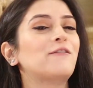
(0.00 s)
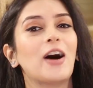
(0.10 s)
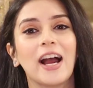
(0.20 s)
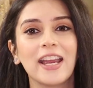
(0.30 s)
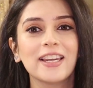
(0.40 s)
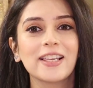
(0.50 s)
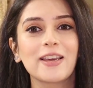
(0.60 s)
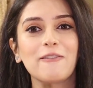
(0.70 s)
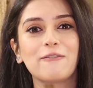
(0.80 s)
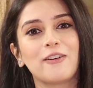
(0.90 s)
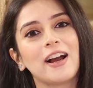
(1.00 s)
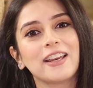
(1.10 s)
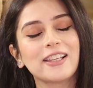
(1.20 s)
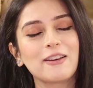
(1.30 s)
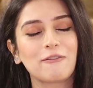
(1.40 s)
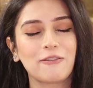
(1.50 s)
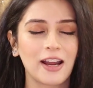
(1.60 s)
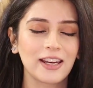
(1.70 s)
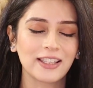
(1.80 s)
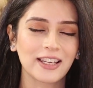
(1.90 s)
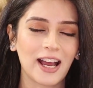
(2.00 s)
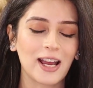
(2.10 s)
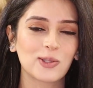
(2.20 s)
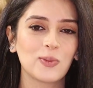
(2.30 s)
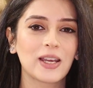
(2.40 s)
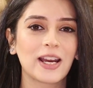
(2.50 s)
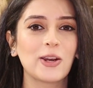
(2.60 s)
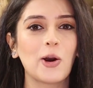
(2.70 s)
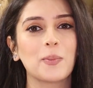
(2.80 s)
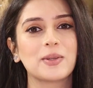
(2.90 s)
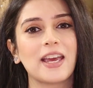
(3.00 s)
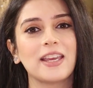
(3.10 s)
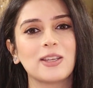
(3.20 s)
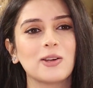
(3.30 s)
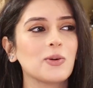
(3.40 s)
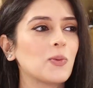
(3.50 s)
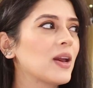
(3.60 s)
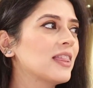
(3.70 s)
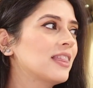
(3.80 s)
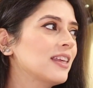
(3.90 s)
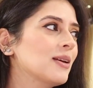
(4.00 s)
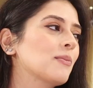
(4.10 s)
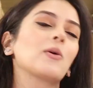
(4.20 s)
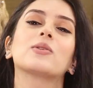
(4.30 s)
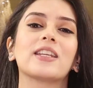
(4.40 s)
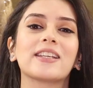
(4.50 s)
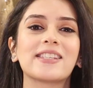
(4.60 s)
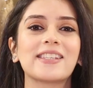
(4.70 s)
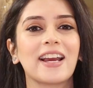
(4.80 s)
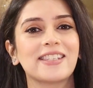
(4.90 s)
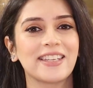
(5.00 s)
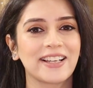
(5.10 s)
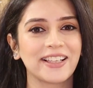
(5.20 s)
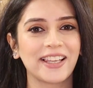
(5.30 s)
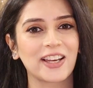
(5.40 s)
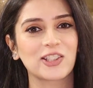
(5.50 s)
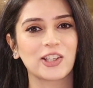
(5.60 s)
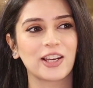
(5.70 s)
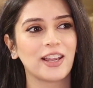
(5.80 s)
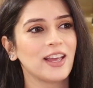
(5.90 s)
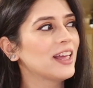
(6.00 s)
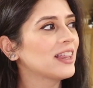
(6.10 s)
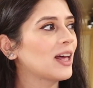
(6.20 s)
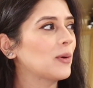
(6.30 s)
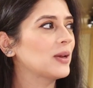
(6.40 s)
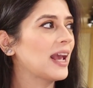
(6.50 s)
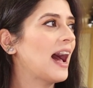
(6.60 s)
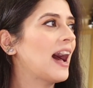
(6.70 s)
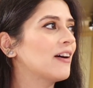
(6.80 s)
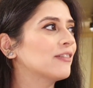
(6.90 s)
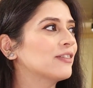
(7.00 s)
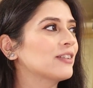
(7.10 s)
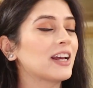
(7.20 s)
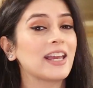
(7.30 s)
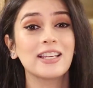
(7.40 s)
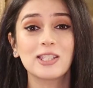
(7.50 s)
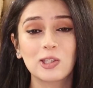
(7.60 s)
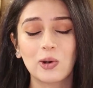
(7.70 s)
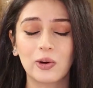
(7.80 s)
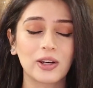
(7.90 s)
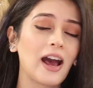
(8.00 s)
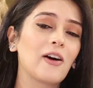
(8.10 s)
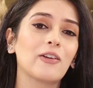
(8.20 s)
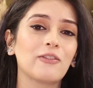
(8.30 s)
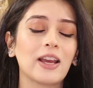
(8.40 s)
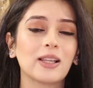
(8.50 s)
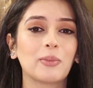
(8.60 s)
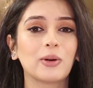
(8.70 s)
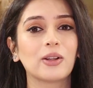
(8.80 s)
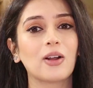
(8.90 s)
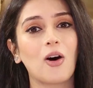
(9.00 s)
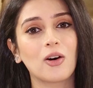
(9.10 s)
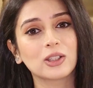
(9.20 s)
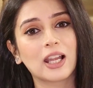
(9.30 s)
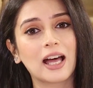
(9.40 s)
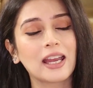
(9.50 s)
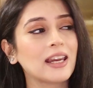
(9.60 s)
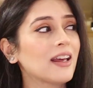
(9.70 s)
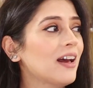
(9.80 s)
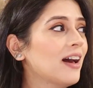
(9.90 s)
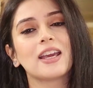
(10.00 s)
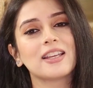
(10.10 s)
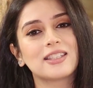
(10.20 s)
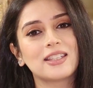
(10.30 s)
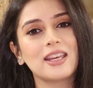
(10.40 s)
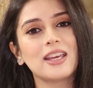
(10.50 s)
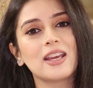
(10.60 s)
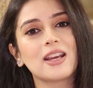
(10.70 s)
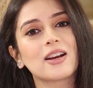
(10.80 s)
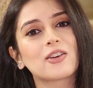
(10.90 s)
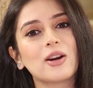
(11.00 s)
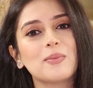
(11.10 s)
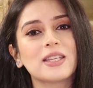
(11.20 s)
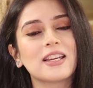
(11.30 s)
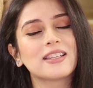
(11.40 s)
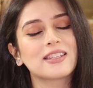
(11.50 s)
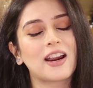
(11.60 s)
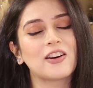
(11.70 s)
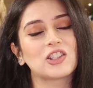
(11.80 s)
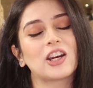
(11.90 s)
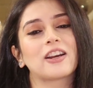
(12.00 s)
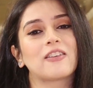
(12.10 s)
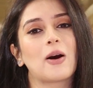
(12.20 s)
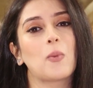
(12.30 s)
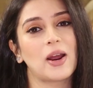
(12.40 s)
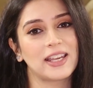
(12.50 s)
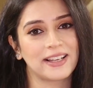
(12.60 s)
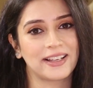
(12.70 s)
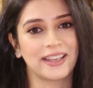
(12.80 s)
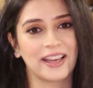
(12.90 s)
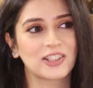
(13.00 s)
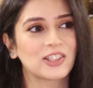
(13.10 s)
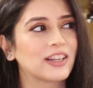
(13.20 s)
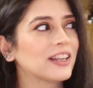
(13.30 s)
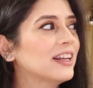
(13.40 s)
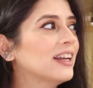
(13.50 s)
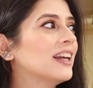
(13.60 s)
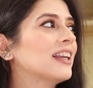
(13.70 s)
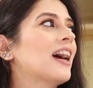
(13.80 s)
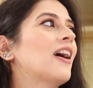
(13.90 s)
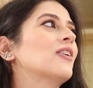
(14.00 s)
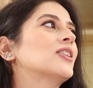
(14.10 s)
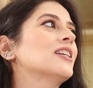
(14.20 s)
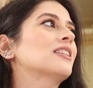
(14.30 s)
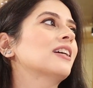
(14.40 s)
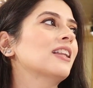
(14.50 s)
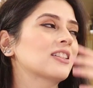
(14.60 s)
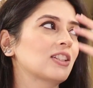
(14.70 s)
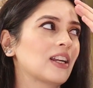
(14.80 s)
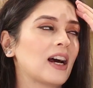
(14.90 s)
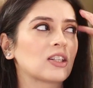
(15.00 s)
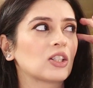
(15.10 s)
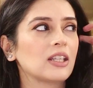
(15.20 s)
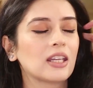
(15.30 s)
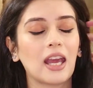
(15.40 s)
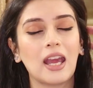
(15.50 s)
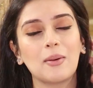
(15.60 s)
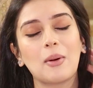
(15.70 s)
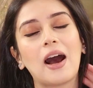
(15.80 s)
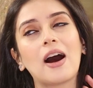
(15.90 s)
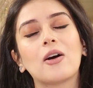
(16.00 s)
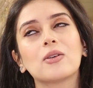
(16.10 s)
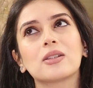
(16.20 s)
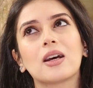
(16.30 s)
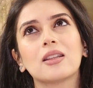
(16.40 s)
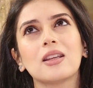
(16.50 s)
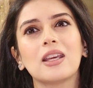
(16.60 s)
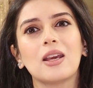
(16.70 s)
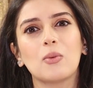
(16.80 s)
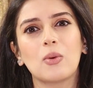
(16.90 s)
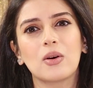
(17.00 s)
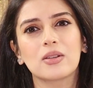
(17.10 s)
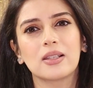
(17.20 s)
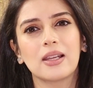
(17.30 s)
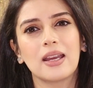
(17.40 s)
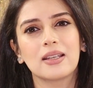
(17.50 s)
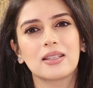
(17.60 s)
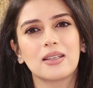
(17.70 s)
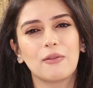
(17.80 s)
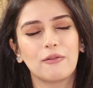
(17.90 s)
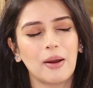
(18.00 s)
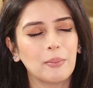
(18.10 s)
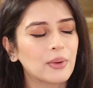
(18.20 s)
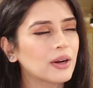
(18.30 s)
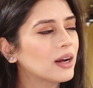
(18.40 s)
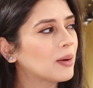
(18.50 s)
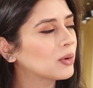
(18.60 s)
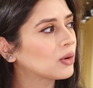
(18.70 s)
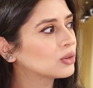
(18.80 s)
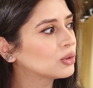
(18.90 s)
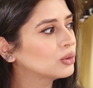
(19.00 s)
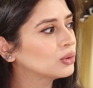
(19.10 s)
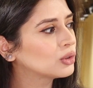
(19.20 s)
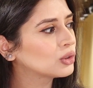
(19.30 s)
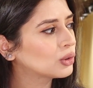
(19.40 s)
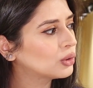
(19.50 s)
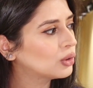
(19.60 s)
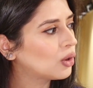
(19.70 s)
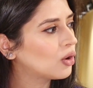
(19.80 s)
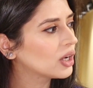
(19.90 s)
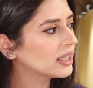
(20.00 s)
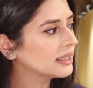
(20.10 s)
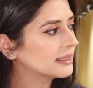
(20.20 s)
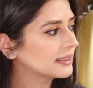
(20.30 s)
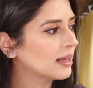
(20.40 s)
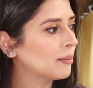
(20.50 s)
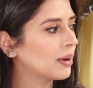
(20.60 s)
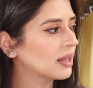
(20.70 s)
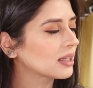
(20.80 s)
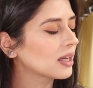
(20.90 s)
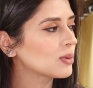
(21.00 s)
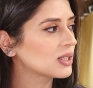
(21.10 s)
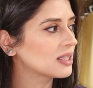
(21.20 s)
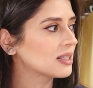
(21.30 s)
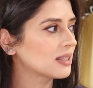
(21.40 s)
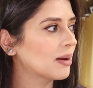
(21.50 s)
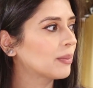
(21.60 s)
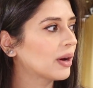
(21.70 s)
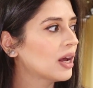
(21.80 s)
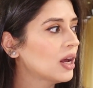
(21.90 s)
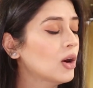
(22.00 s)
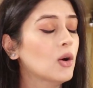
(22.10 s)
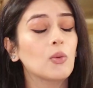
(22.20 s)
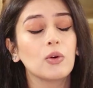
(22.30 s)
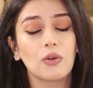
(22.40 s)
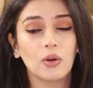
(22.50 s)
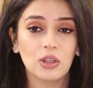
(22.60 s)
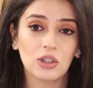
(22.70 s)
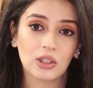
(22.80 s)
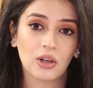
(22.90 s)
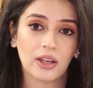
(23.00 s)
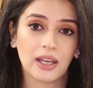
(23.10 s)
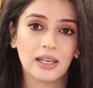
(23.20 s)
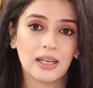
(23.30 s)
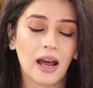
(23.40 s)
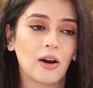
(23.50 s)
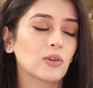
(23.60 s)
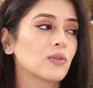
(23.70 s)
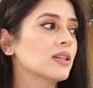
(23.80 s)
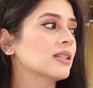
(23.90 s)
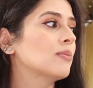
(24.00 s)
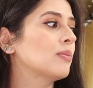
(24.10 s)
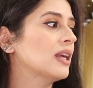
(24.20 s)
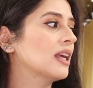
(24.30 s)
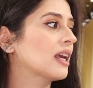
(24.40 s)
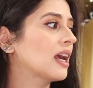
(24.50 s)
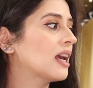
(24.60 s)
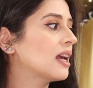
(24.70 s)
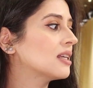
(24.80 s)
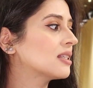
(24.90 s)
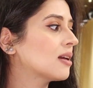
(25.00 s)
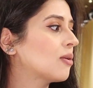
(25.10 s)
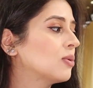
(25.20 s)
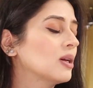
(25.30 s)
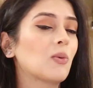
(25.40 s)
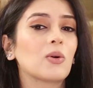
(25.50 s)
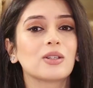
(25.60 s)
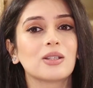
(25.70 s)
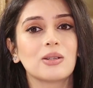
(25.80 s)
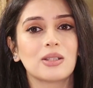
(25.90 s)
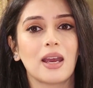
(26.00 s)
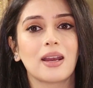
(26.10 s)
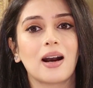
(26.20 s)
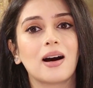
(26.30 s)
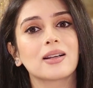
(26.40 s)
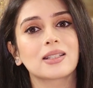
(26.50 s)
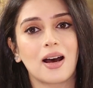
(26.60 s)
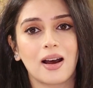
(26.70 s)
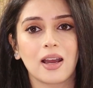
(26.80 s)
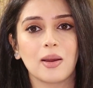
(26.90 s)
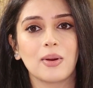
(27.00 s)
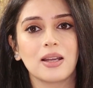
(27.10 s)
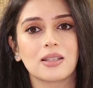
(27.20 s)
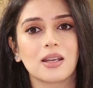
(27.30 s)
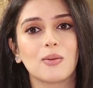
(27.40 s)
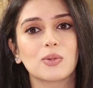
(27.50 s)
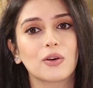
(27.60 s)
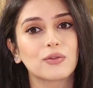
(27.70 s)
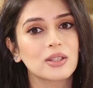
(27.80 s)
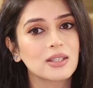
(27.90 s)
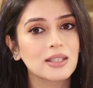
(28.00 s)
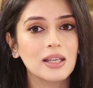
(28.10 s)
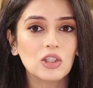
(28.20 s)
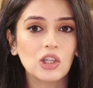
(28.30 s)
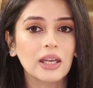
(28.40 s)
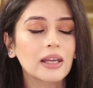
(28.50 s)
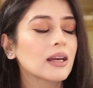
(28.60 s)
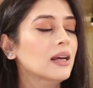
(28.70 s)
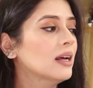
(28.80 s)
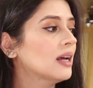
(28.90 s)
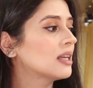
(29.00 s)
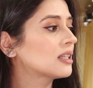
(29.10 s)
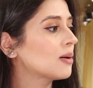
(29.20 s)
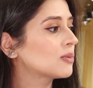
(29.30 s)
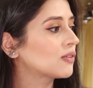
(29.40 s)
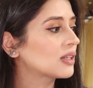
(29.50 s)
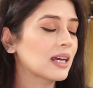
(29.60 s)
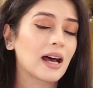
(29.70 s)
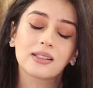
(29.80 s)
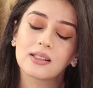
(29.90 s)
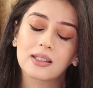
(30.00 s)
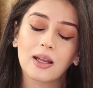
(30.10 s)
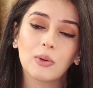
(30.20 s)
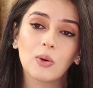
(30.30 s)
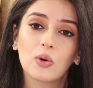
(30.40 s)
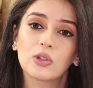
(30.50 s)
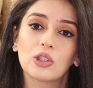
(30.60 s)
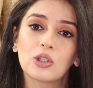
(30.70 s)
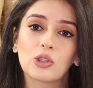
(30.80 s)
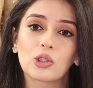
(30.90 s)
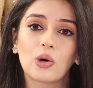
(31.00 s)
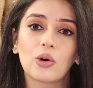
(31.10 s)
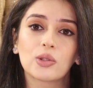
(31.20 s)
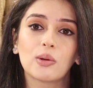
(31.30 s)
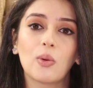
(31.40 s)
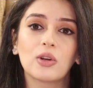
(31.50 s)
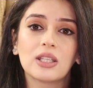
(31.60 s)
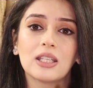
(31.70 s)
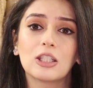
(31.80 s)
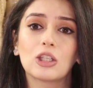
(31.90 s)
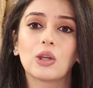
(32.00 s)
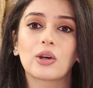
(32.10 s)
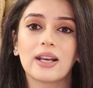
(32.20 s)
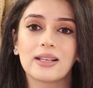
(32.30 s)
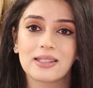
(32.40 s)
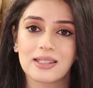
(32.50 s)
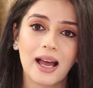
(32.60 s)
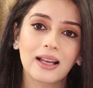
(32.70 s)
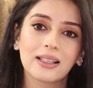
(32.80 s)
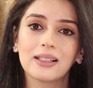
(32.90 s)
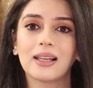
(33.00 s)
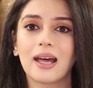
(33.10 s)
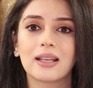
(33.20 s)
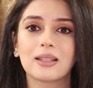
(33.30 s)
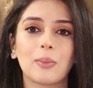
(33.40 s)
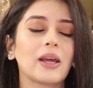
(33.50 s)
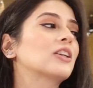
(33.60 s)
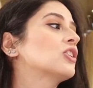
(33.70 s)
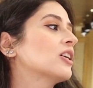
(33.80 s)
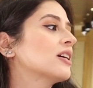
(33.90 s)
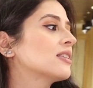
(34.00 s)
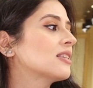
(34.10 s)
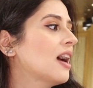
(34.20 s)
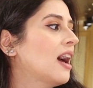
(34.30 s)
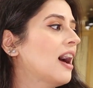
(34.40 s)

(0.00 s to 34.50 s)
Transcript: Finally, finally, finally guys, we can update you with the most exciting collection that we have in store now available online. It's the Crimson and Saira Shakira Wedding Collection. Now, this collection actually came out, I think it was late November, I'm not too sure, or early December, I think it was in December We've only just got it in now. The reason being is that we wanted to take our time in terms of the stitching, in terms of the tassels that we wanted to sew. So we wanted it to look exactly like the pictures.